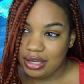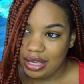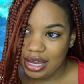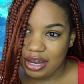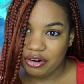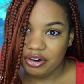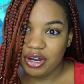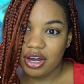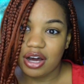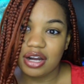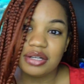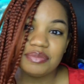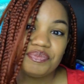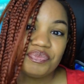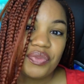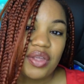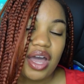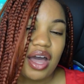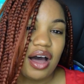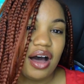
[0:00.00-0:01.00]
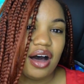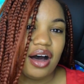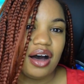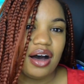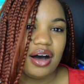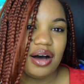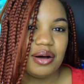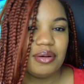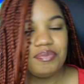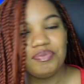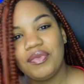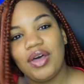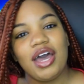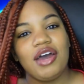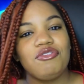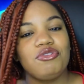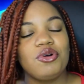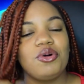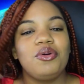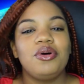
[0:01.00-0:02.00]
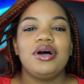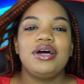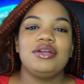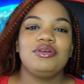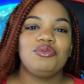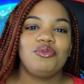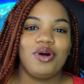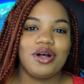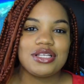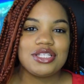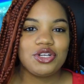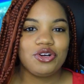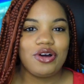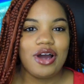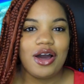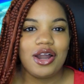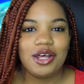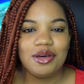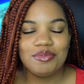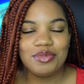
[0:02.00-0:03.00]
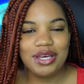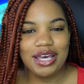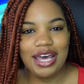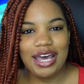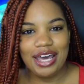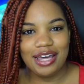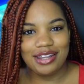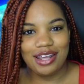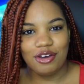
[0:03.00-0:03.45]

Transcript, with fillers: Arion, um, everyone wants to crown him king.